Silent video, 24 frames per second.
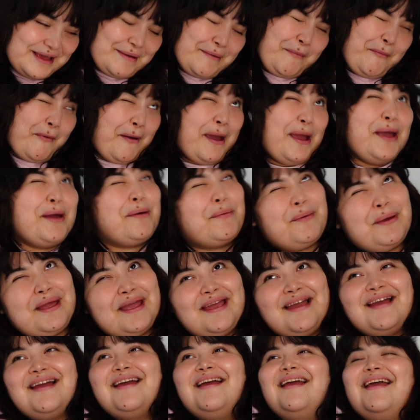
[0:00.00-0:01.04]
Wink
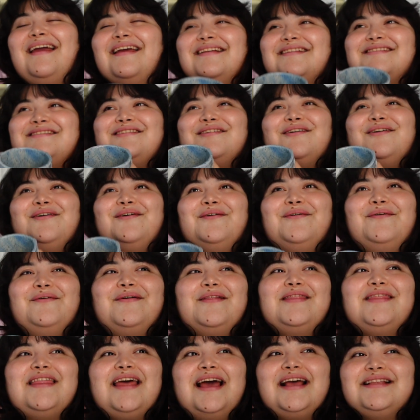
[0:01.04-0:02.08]
wink. And so
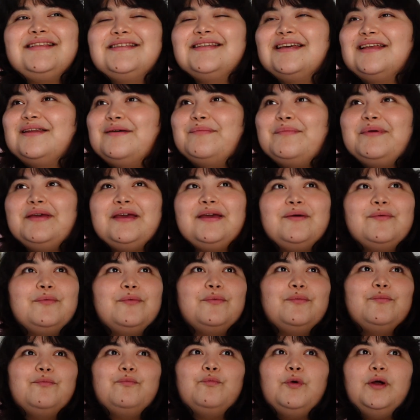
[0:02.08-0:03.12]
that's gonna be
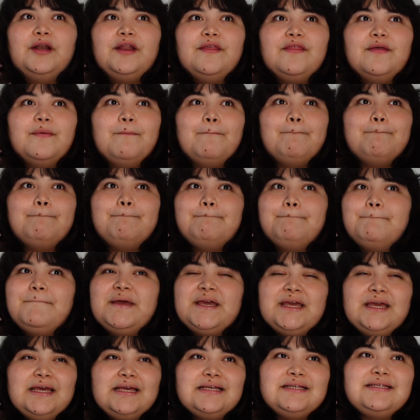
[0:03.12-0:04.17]
one of the
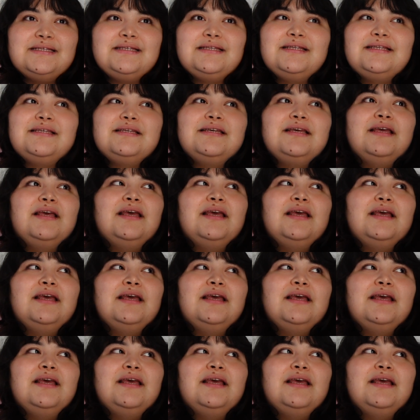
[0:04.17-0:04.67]
biggest